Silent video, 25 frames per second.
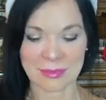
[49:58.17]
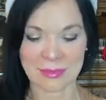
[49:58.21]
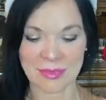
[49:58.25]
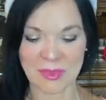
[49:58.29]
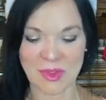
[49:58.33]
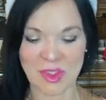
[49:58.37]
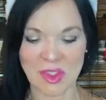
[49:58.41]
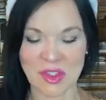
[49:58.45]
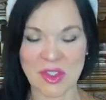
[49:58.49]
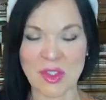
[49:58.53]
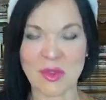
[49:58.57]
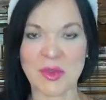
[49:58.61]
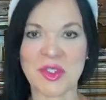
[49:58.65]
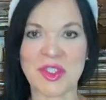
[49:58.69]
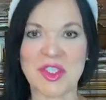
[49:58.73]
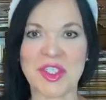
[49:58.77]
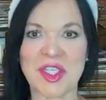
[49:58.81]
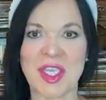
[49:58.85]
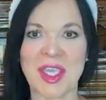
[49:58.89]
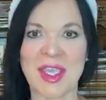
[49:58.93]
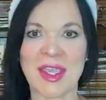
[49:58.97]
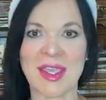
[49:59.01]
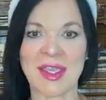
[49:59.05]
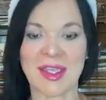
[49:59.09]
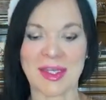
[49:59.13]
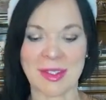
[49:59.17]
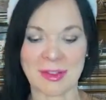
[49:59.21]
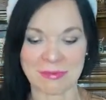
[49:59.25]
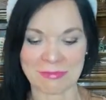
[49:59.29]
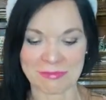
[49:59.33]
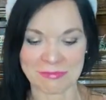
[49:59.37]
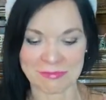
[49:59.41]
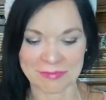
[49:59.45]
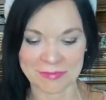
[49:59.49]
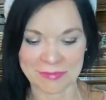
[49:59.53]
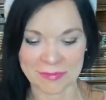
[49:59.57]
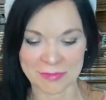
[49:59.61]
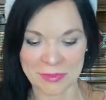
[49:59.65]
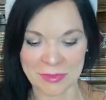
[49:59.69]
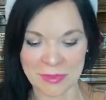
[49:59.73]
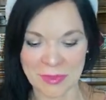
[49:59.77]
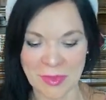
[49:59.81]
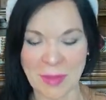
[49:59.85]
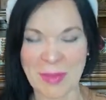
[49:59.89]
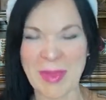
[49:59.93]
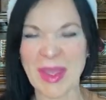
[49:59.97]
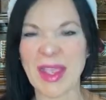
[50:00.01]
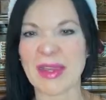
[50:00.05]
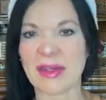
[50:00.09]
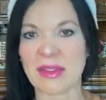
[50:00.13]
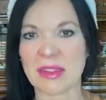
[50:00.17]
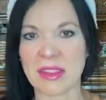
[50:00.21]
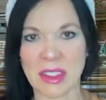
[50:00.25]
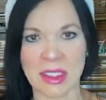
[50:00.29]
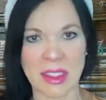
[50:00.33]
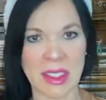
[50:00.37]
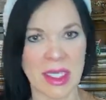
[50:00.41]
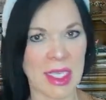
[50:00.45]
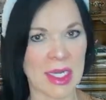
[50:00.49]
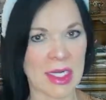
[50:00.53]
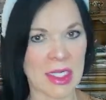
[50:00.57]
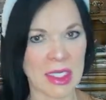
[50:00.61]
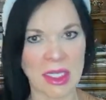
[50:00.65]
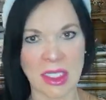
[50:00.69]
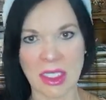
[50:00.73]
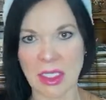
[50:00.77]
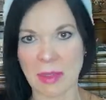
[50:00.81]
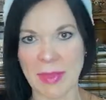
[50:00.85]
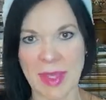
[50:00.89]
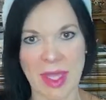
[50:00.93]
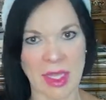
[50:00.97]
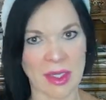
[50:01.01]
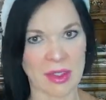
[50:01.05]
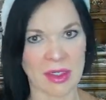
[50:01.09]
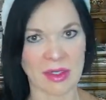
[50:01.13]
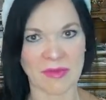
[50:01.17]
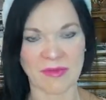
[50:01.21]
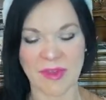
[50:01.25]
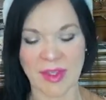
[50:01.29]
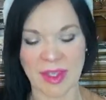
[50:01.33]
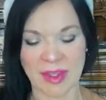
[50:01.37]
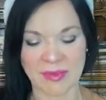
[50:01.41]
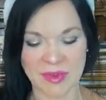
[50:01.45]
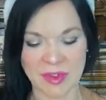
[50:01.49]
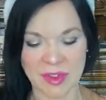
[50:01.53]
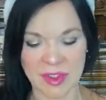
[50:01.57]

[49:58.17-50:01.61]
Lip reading: You do what you can. I'm not going to tell you anything about it if you haven't